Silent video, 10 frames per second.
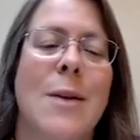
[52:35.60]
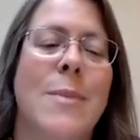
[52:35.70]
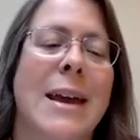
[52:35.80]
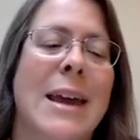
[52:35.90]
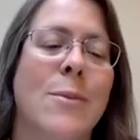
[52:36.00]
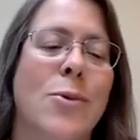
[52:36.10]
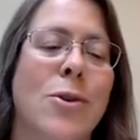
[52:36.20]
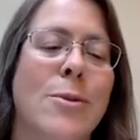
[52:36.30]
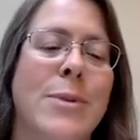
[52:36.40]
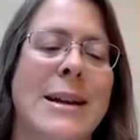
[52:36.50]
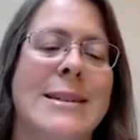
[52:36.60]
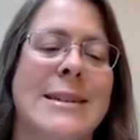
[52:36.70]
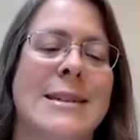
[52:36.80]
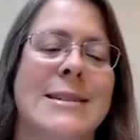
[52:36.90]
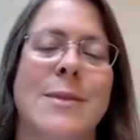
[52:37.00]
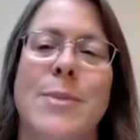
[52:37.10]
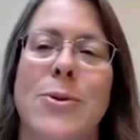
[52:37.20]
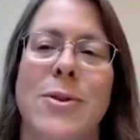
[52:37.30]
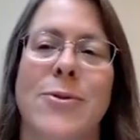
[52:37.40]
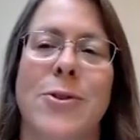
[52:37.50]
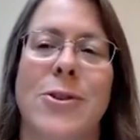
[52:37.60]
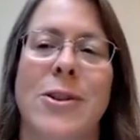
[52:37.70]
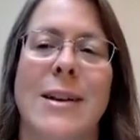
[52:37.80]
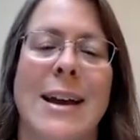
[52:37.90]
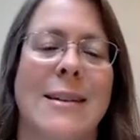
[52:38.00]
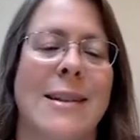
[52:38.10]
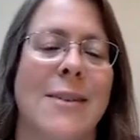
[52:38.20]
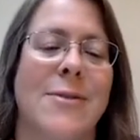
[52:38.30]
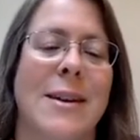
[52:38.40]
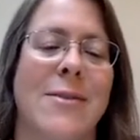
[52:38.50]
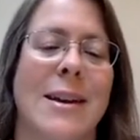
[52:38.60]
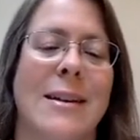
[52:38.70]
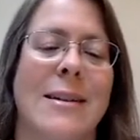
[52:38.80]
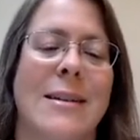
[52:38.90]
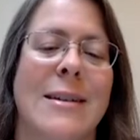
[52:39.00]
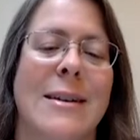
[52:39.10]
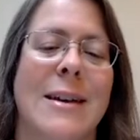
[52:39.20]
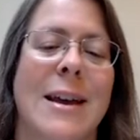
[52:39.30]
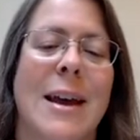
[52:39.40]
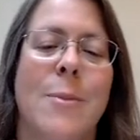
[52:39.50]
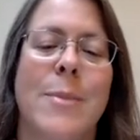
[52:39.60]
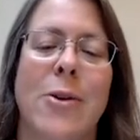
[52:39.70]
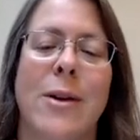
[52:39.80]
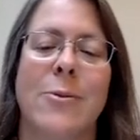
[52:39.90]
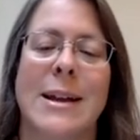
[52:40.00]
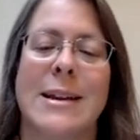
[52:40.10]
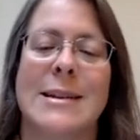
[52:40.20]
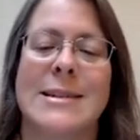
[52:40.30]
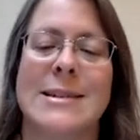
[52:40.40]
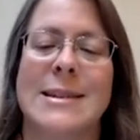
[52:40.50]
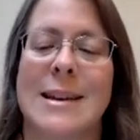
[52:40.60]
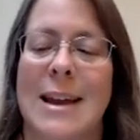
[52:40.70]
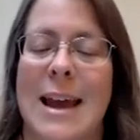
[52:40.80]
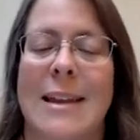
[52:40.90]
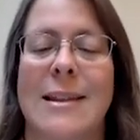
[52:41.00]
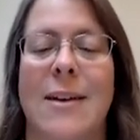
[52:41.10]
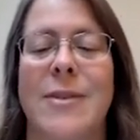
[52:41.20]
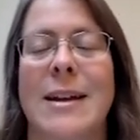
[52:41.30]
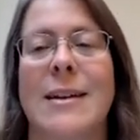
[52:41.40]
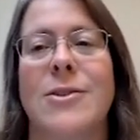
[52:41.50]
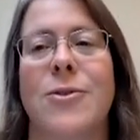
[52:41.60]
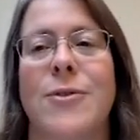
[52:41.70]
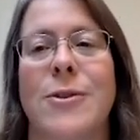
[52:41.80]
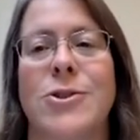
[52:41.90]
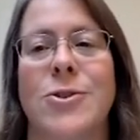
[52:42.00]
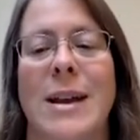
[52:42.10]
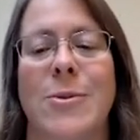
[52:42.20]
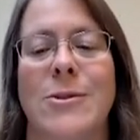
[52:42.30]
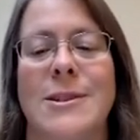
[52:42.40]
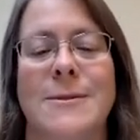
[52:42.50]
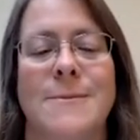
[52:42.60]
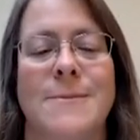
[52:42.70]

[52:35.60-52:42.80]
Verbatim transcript: making more places beautiful and life giving, bearing witness and loving their future neighbors.